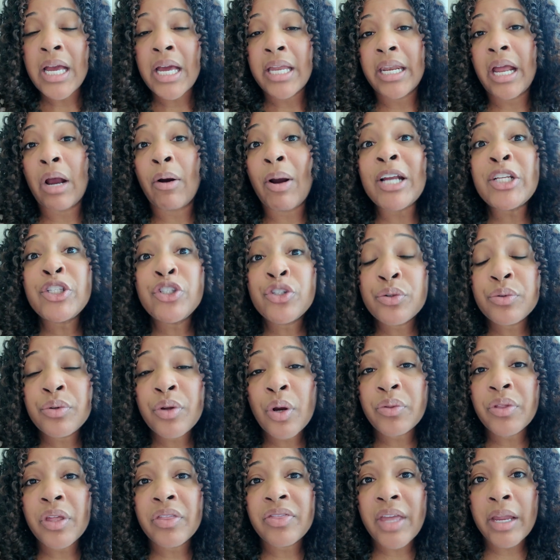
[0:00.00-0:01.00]
Now, I do
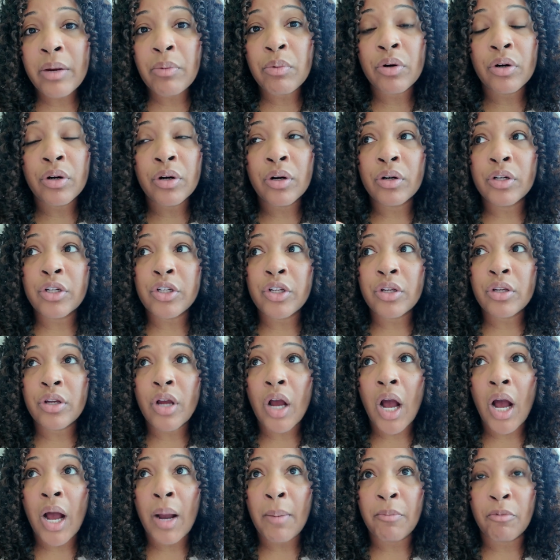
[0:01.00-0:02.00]
know that they were
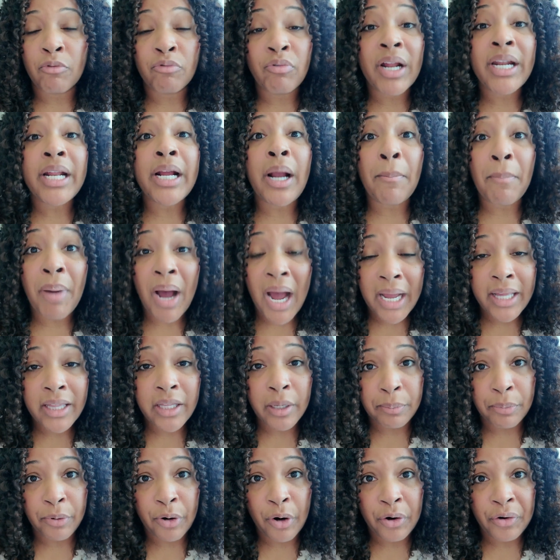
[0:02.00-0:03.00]
running a
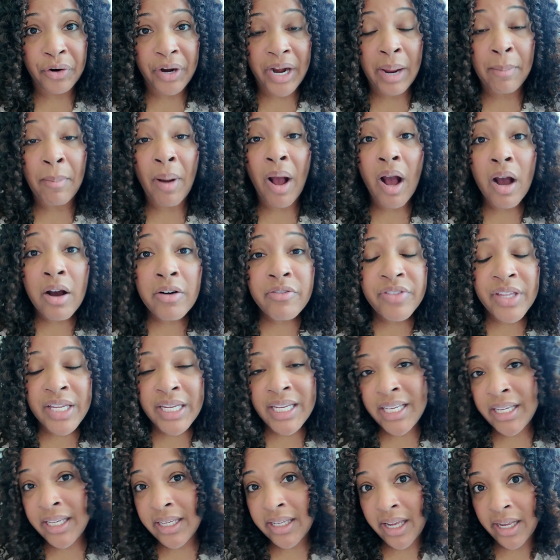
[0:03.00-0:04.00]
pilot program of the
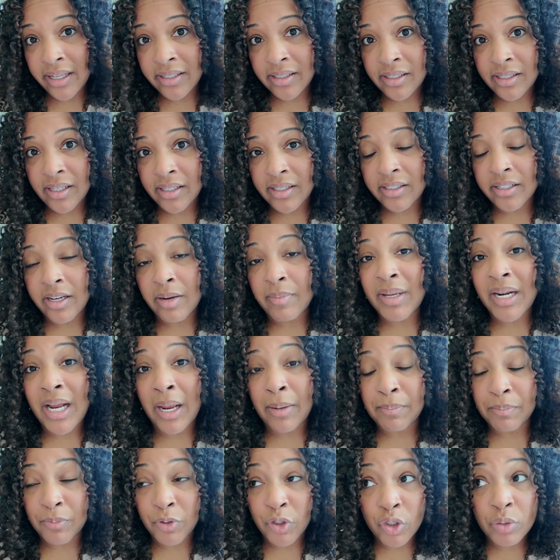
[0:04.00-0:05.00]
EES system, and
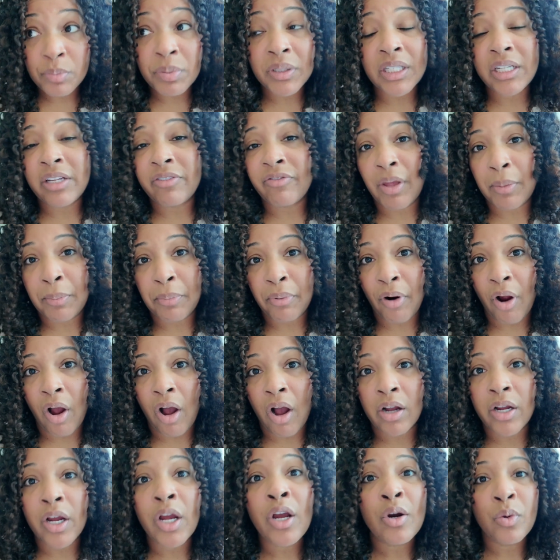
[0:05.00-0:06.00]
I do believe that
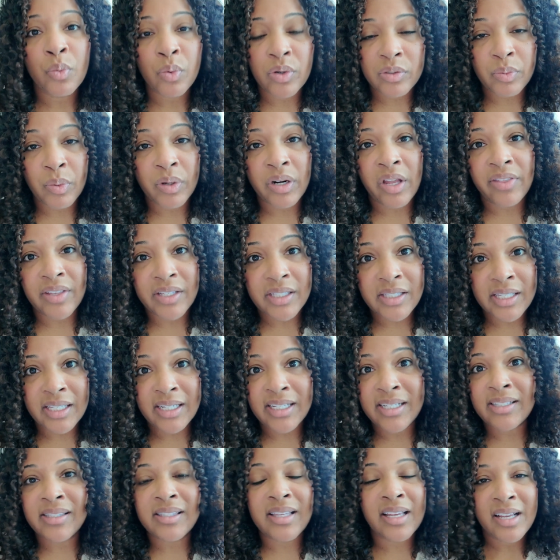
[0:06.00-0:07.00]
Prague was one of the
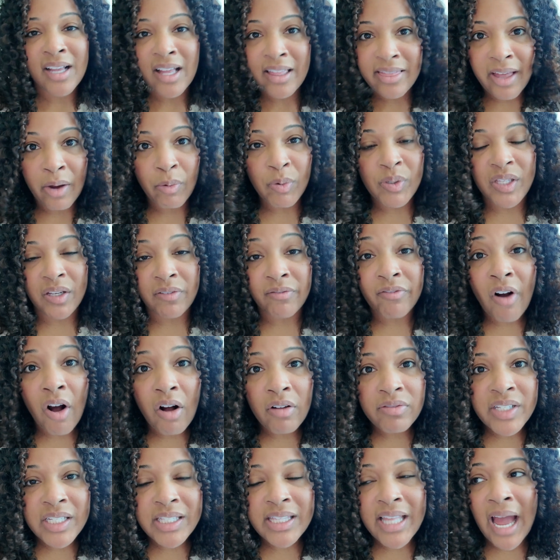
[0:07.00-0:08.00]
cities that was
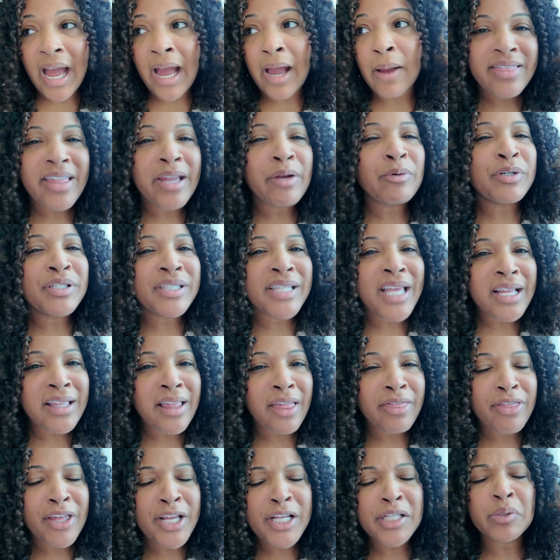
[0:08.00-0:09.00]
involved in that. They were saying
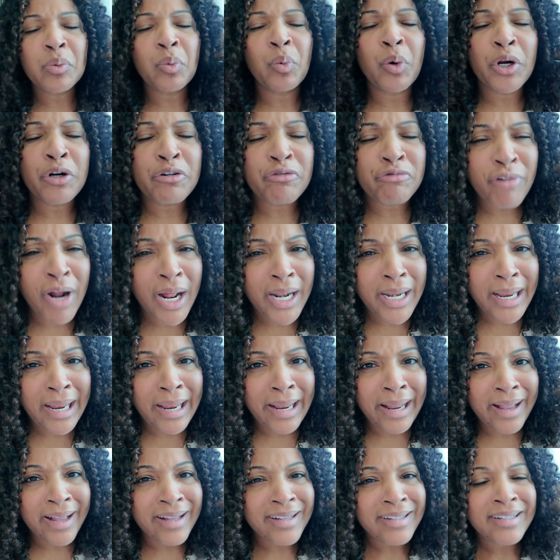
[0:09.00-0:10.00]
that things weren't
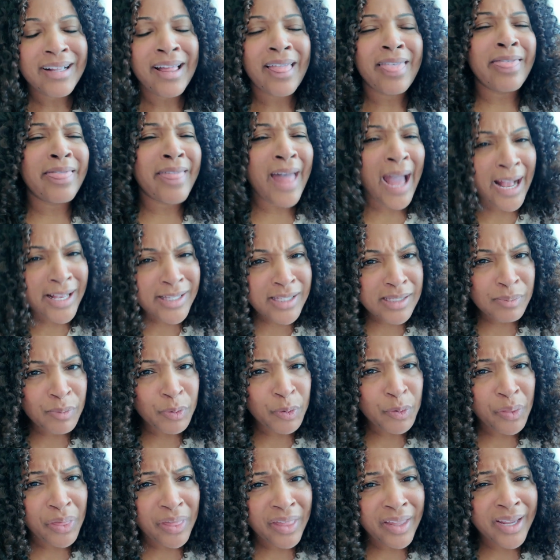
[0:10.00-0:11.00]
running that
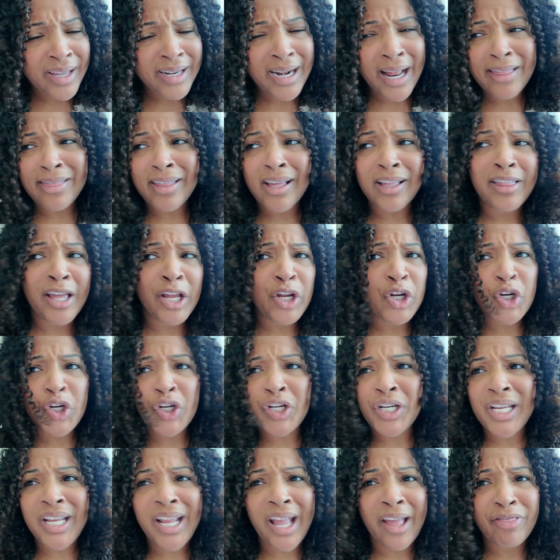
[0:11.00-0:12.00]
smoothly, and I think they
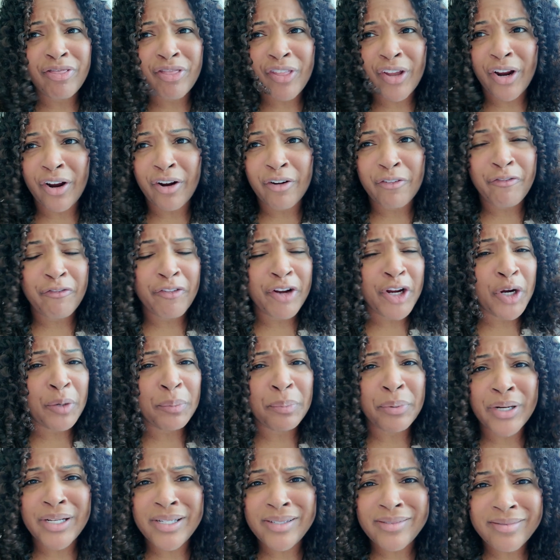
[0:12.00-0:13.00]
couldn't get their
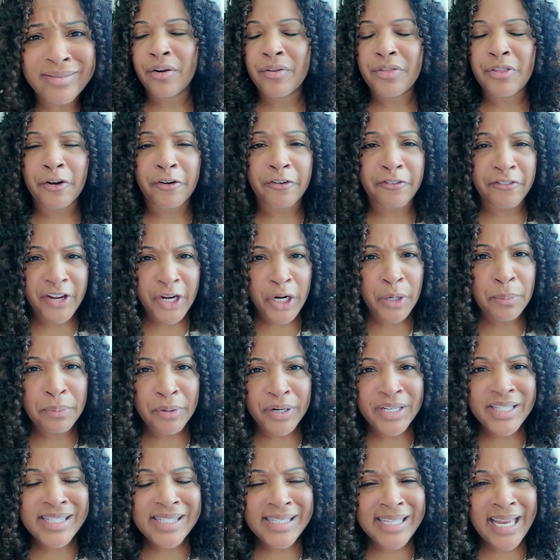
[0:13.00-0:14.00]

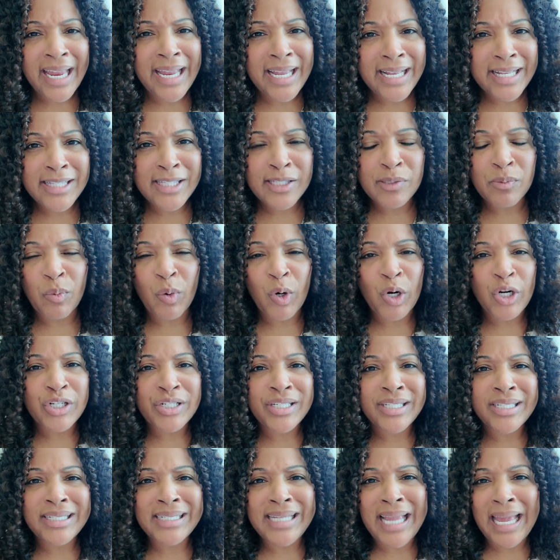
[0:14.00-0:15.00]
fingerprint scans
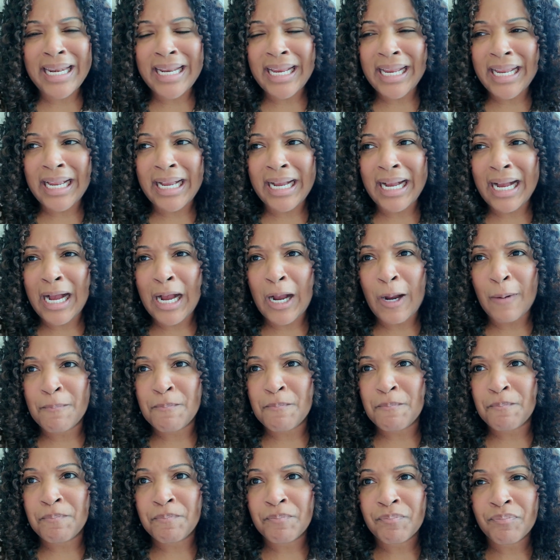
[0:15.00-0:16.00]
weren't getting
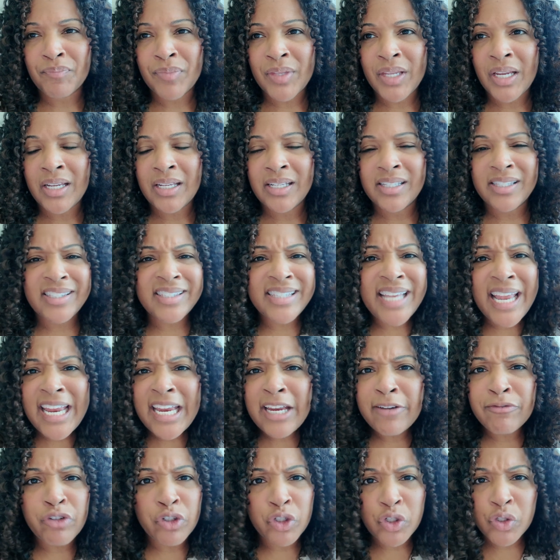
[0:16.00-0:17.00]

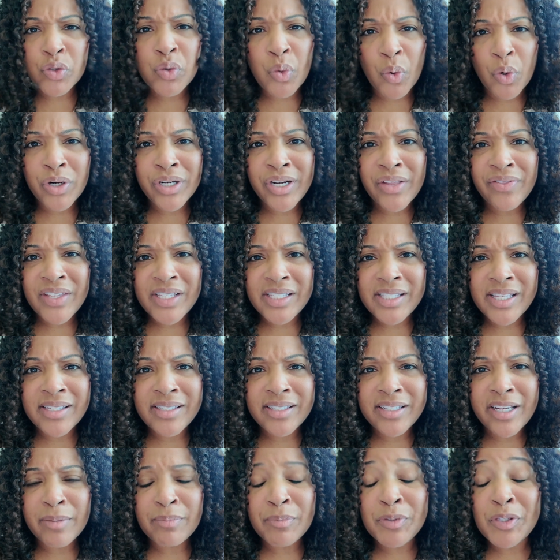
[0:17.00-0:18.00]
saved or stored in the
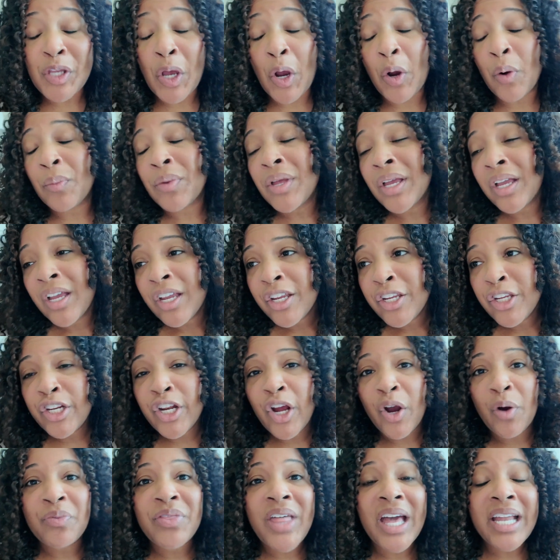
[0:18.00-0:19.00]
system. So, you
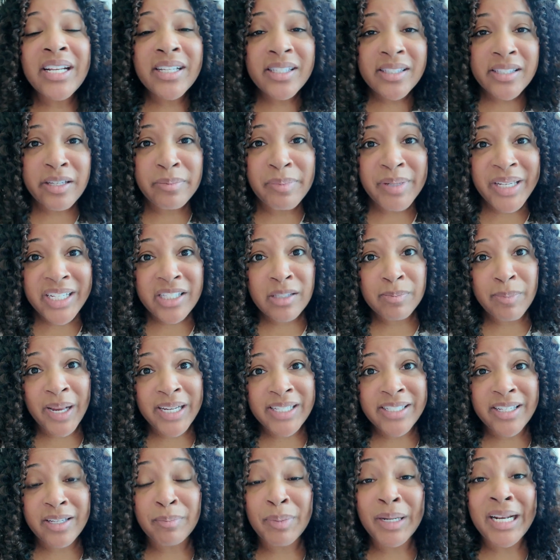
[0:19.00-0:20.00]
know, that is to be expected.